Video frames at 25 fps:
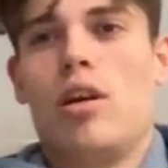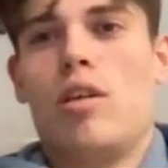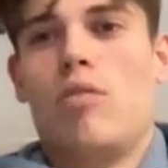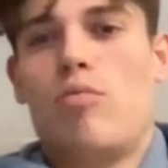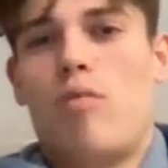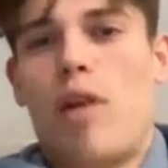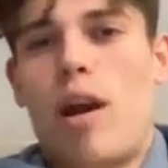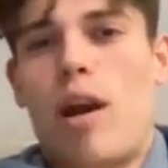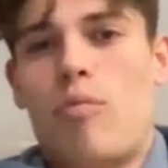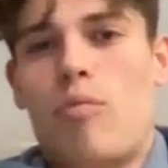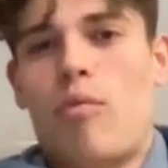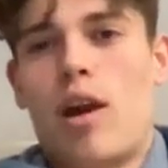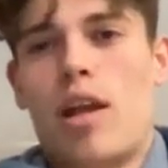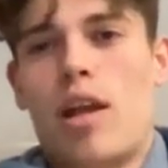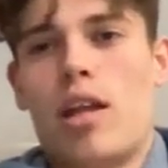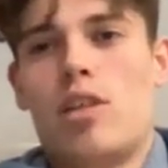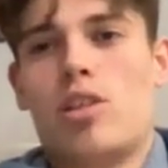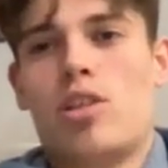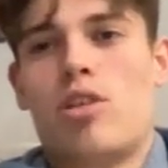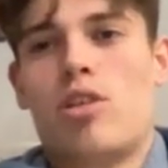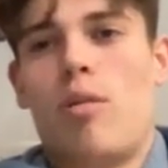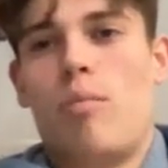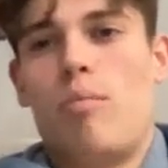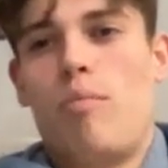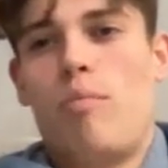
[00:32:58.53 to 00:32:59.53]
rep
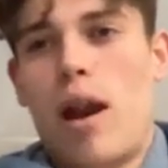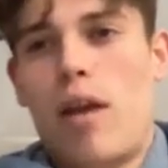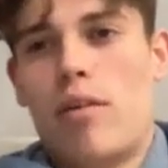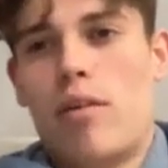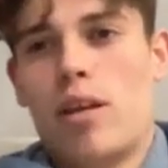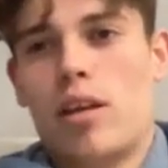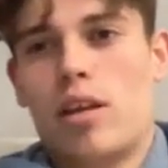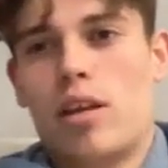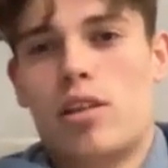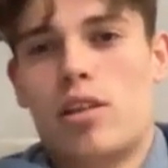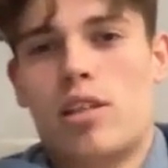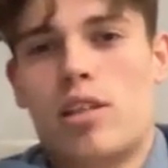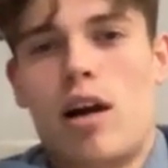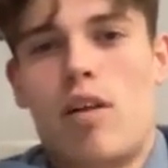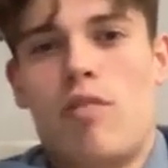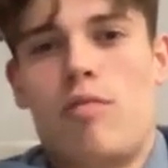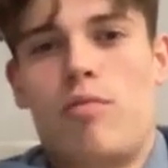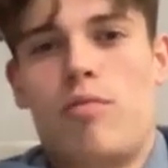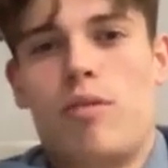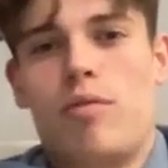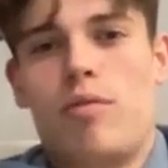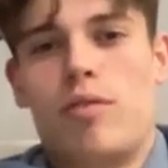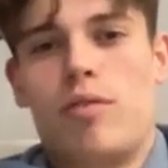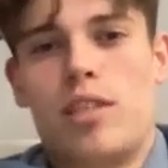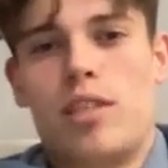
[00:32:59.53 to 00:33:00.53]
range, not burying yourself
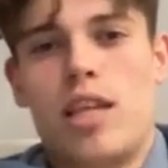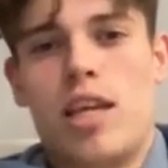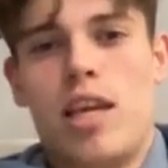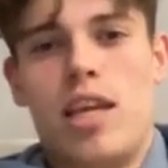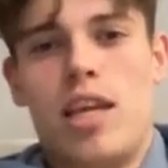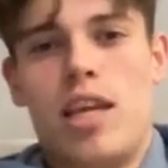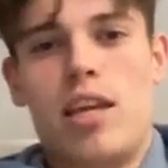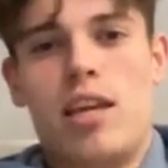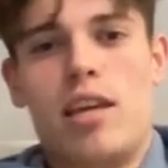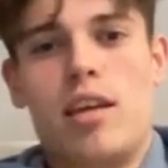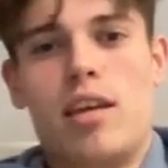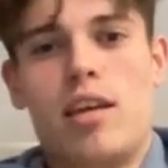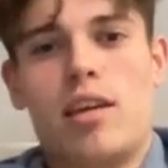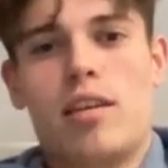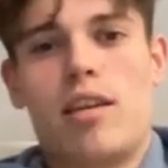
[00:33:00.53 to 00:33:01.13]
with fatigue.